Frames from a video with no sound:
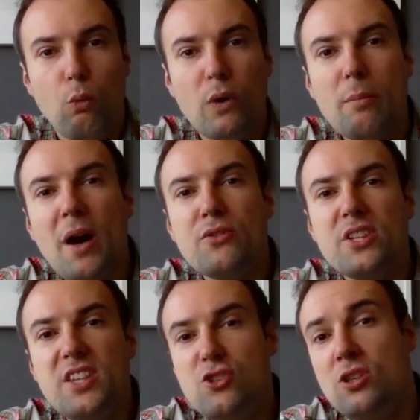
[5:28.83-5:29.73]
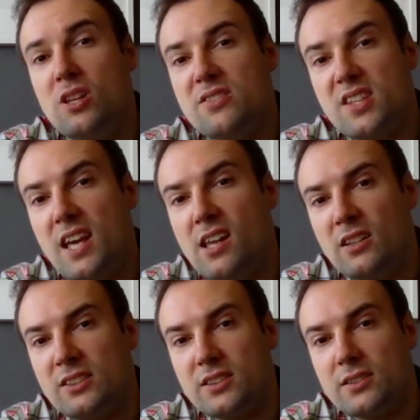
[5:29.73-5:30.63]
What about the digital
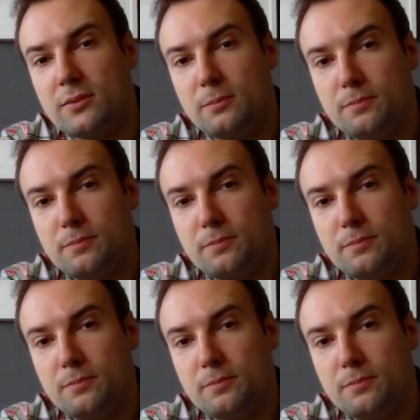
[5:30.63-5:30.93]
skills?